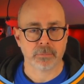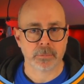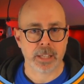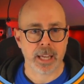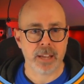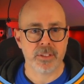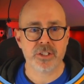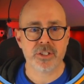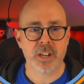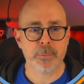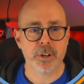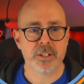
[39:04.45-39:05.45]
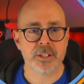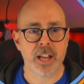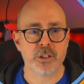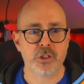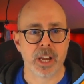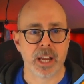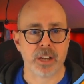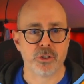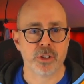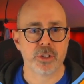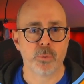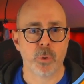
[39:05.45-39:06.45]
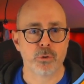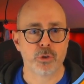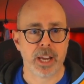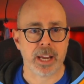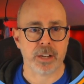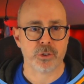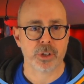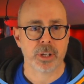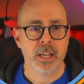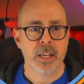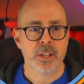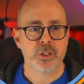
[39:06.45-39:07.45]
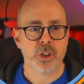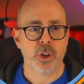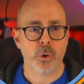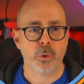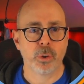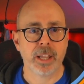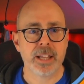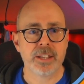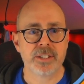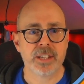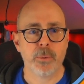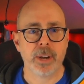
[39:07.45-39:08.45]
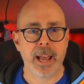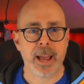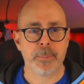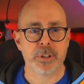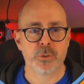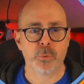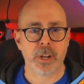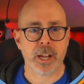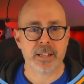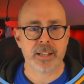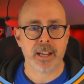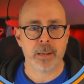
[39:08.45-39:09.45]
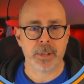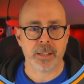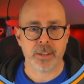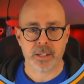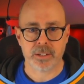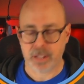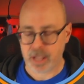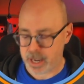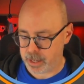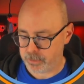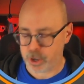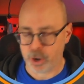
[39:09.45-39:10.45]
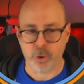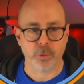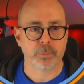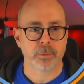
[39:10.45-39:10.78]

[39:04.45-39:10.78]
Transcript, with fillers: Okay, this number does not change. This won't change. So let's see what happens when I type in this line of code.